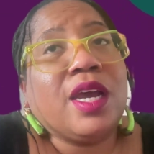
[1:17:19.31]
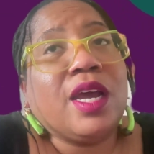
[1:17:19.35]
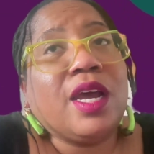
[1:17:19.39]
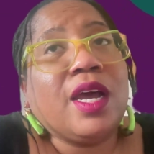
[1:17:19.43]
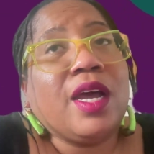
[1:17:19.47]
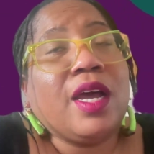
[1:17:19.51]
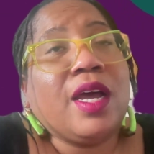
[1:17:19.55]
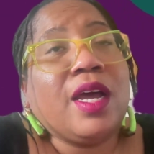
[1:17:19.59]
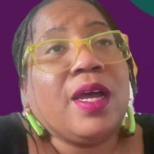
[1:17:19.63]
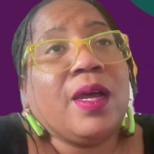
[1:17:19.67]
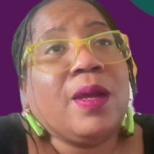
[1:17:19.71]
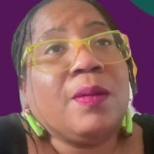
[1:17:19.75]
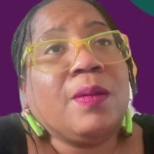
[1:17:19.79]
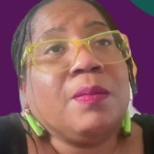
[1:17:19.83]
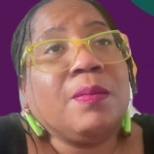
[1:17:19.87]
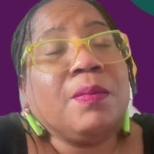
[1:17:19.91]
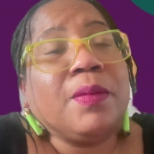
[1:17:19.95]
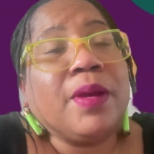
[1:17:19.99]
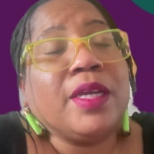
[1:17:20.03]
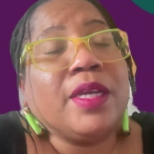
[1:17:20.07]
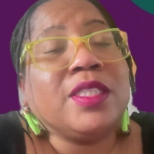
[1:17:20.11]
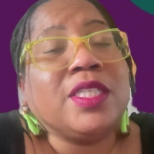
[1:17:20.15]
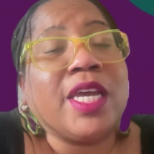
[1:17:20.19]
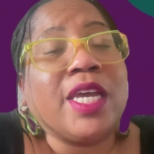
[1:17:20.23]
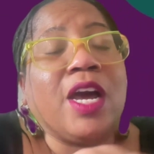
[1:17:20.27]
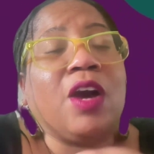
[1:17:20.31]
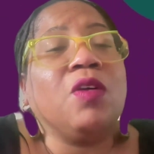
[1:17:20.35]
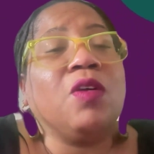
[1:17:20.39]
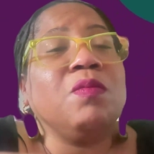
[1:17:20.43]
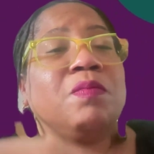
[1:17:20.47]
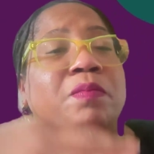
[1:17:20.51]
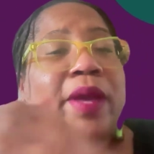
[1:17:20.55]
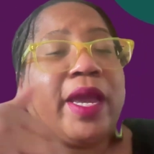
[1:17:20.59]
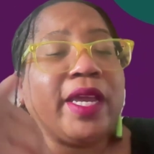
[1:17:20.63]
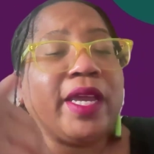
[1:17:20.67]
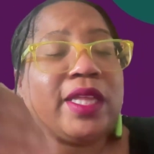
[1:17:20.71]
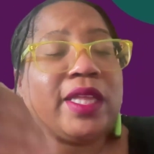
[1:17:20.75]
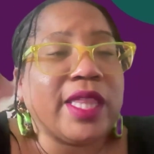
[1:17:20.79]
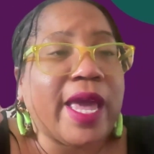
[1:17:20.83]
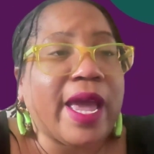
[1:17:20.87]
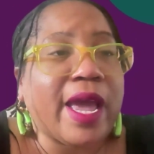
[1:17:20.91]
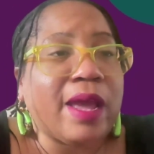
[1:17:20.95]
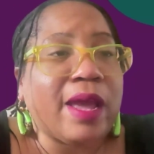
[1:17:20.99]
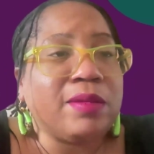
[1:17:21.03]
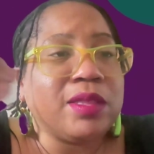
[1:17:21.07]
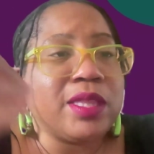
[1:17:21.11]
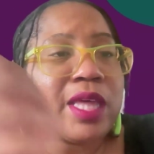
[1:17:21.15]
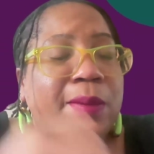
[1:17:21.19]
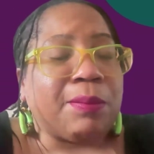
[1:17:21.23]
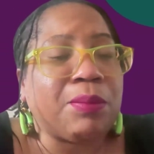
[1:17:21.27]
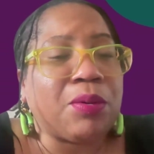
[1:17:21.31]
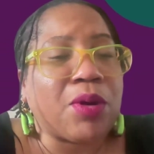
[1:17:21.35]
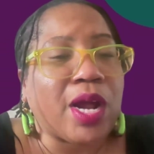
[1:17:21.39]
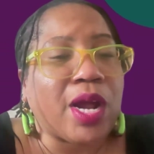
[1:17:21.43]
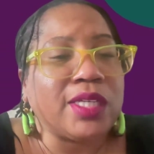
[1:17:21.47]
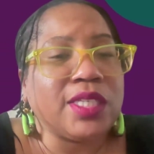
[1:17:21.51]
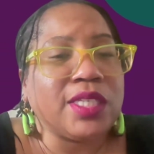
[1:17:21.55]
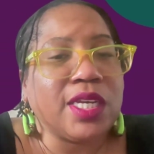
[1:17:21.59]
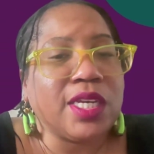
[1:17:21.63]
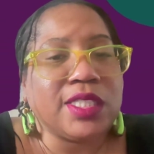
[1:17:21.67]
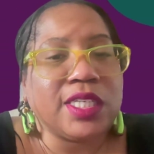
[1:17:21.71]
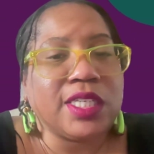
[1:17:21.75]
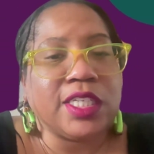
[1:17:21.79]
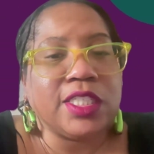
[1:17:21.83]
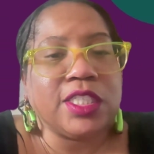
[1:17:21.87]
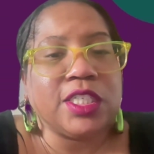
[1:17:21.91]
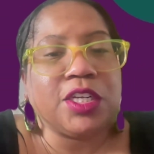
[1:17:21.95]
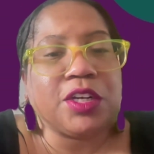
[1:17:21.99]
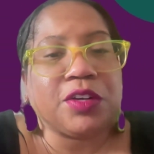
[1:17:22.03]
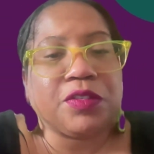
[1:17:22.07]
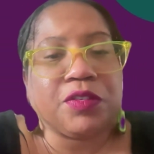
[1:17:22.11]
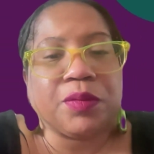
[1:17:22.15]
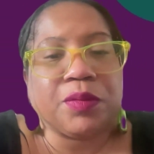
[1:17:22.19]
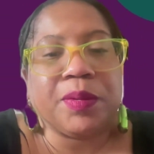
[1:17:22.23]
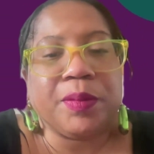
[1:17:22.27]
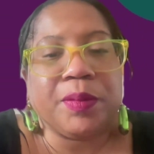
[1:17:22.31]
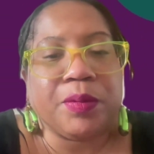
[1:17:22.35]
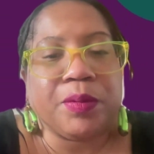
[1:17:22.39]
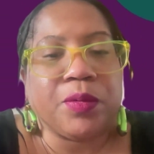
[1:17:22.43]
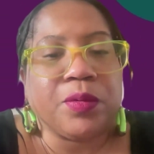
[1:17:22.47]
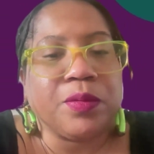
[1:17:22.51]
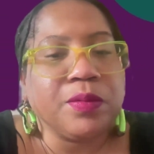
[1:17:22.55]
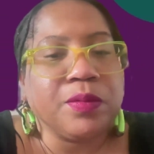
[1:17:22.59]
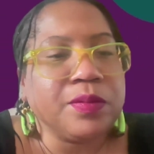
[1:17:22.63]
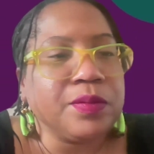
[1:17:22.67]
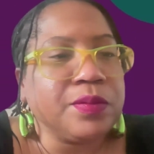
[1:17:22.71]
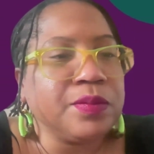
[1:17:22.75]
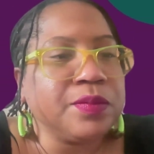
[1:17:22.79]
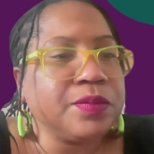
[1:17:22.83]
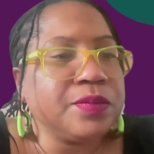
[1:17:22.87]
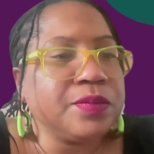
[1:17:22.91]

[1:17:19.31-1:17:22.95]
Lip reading: to help make that process easier for people.